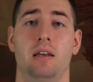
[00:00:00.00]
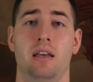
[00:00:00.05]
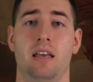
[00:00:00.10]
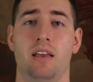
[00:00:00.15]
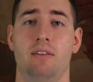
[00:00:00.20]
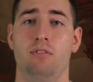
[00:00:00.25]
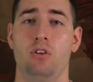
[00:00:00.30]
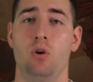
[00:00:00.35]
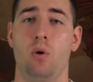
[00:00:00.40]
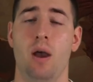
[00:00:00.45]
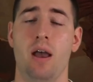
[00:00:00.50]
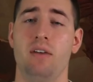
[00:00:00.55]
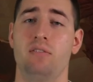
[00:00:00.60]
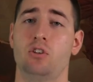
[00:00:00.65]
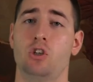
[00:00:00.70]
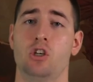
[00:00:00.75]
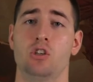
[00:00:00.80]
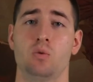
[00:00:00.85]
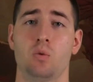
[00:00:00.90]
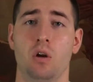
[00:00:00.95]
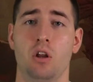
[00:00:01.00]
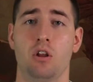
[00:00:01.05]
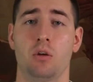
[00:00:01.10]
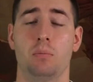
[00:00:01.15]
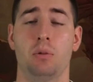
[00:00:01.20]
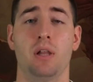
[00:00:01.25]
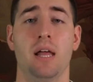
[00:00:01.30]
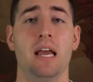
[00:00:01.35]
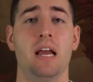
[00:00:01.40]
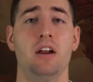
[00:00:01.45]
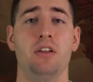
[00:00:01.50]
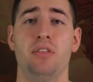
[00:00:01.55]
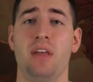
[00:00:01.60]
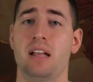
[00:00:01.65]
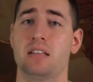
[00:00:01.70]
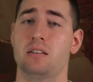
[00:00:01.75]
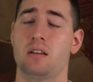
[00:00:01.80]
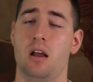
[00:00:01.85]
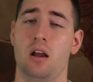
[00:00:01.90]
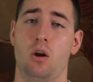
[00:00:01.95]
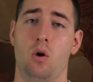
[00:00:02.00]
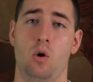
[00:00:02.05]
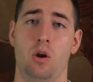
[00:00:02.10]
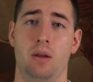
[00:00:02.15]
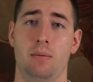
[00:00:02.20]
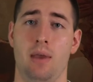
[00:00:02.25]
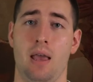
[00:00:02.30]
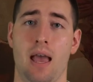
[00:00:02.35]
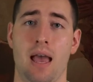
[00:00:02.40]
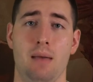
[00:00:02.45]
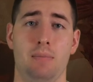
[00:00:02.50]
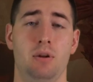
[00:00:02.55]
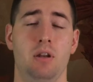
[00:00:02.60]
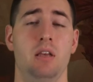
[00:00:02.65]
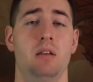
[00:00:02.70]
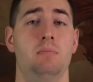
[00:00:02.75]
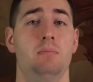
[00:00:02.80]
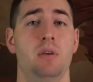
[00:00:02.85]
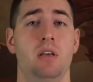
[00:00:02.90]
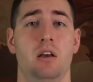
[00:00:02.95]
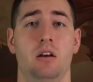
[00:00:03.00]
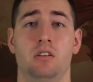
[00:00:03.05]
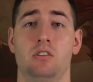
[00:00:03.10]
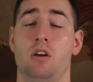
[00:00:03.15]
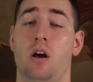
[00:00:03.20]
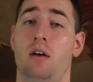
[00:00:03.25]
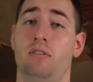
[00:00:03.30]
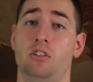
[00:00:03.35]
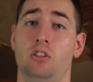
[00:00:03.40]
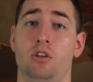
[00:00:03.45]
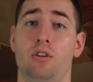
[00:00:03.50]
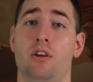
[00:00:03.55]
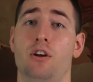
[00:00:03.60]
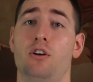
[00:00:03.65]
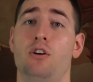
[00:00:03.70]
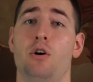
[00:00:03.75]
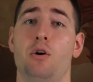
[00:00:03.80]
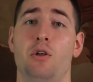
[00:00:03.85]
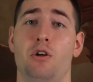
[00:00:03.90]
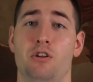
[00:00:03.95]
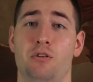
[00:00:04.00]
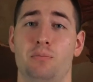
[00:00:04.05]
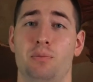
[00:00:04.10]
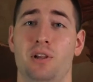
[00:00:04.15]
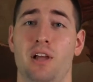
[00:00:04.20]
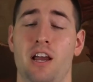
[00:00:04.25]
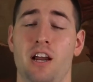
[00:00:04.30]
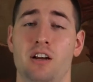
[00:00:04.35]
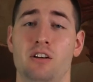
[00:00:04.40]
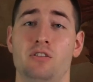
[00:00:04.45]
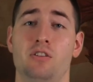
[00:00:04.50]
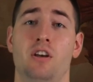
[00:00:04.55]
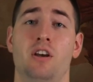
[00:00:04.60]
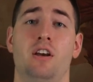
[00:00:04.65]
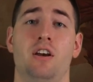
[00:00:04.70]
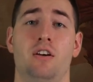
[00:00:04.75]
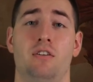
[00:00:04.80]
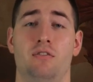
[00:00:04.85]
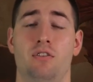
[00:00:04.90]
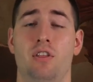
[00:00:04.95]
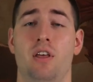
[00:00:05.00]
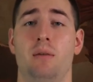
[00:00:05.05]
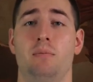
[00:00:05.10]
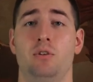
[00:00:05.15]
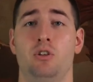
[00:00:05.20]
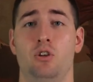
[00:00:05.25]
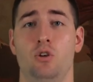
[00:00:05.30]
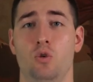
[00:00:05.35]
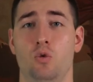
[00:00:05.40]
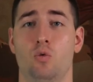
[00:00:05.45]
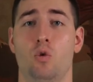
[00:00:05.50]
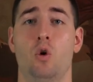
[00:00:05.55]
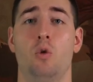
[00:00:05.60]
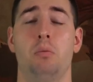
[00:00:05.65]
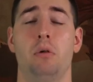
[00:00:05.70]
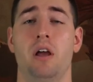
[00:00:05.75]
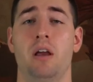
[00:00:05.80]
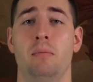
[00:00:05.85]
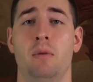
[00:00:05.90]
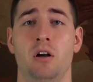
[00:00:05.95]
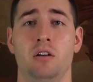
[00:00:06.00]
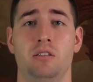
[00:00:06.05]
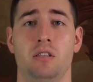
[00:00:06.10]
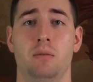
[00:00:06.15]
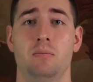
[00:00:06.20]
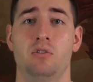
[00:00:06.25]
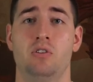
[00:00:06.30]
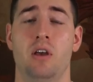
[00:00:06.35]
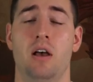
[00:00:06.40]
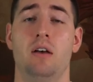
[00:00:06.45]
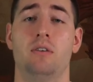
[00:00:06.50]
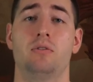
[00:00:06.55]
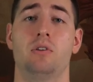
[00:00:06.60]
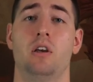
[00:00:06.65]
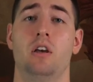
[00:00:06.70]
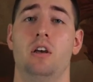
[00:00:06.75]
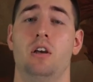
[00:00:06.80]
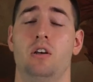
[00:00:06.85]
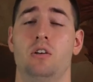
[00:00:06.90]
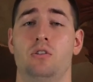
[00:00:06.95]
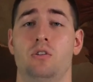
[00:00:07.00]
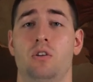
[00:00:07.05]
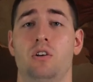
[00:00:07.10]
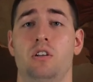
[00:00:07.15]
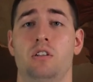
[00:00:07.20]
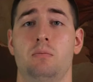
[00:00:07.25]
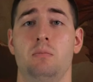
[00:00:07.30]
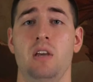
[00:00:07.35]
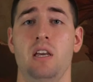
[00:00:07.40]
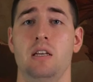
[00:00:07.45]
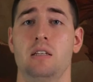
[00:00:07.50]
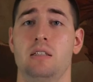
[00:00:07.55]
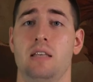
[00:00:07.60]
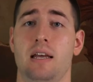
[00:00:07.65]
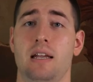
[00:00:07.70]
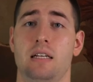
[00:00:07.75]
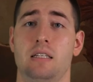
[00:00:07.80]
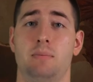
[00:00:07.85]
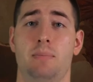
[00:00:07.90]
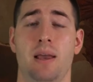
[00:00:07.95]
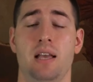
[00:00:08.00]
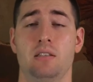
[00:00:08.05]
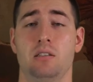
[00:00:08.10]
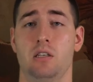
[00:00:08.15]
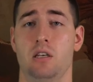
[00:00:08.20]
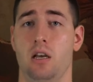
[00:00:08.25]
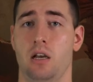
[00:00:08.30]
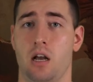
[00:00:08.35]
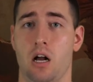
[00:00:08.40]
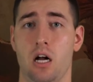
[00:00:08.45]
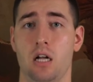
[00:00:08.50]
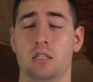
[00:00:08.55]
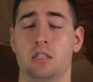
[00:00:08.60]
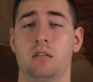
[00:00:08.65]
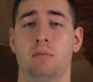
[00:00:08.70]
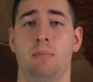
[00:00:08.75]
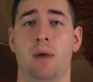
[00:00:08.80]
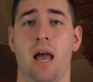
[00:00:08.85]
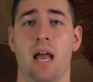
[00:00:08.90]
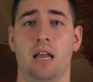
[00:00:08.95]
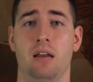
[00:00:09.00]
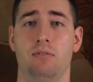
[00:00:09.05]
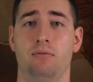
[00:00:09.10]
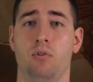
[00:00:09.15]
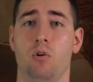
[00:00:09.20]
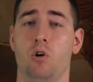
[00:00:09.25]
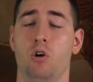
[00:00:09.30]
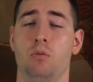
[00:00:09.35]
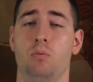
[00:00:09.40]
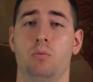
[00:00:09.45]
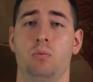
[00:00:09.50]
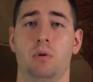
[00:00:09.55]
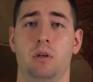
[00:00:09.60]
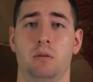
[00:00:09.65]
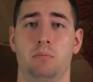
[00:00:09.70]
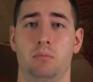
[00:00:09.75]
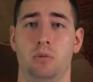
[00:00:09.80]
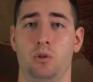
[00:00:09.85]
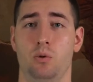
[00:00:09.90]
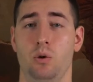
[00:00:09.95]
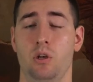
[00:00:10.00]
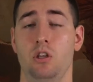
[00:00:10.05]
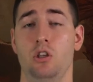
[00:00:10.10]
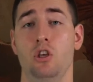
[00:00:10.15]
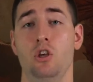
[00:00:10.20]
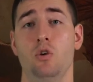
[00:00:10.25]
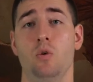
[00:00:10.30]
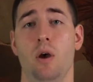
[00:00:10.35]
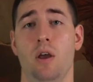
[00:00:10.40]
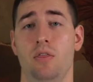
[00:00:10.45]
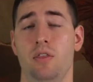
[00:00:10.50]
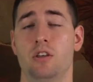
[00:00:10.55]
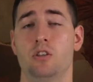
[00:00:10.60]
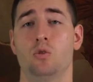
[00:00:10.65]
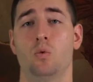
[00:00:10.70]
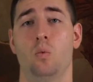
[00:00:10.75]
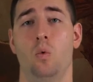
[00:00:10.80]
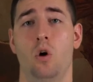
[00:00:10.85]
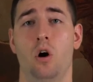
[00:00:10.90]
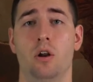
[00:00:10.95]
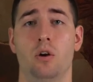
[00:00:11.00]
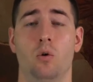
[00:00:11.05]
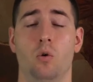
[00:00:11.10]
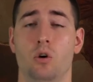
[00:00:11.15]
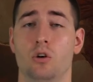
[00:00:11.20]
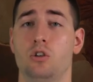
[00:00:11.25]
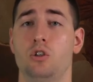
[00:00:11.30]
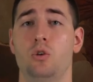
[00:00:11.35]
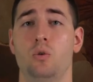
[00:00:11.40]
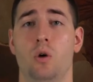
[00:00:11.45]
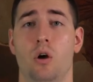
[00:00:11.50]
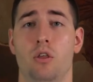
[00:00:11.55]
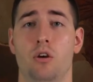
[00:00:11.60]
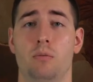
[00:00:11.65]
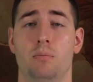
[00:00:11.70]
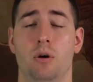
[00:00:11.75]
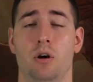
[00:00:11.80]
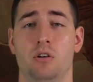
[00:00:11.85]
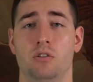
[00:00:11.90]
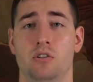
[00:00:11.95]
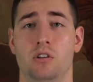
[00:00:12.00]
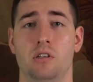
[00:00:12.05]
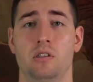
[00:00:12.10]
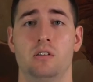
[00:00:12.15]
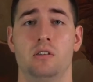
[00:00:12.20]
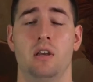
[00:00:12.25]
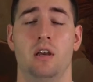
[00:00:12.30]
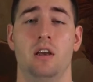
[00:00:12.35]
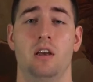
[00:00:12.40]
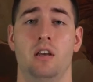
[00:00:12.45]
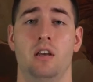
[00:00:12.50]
If you have just one other player, that's not going to be happening because obviously there are no other players for them to role play amongst themselves. So this means that it's basically a constant back and forth with, between you and this one or two other persons.